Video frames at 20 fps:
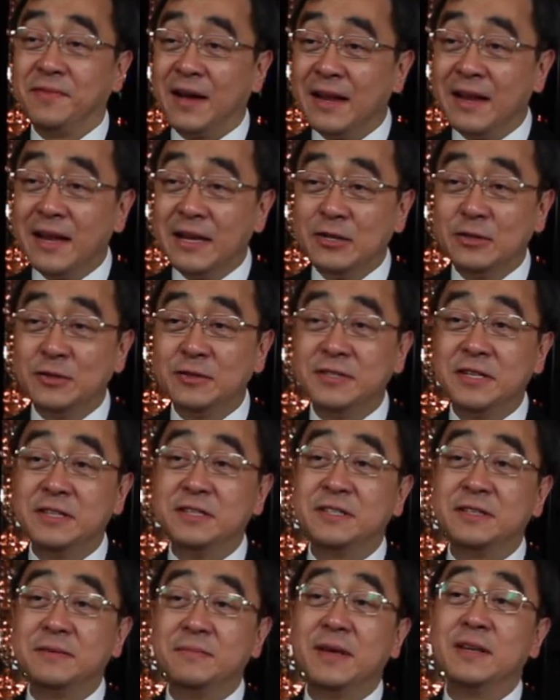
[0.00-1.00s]
financial
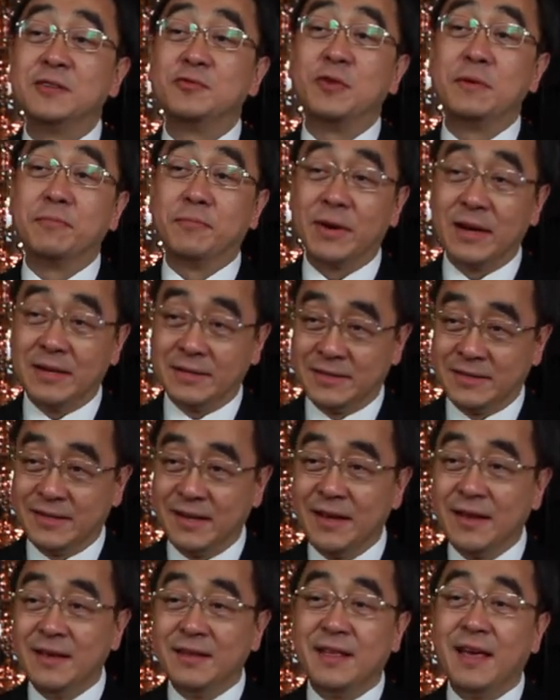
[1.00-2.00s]
system is repressed.